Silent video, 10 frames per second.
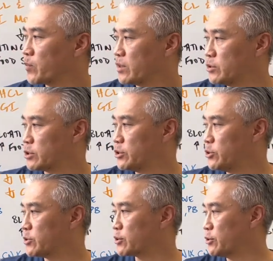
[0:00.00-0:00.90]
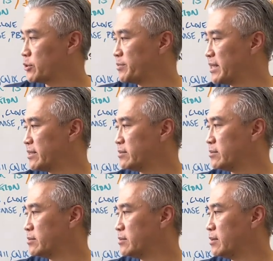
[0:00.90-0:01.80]
You can use glutamine,
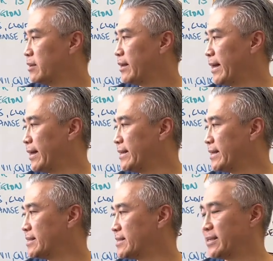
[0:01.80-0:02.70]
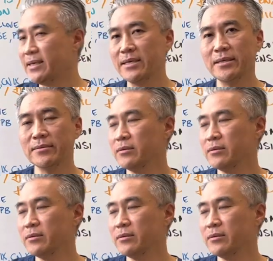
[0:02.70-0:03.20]
N A C,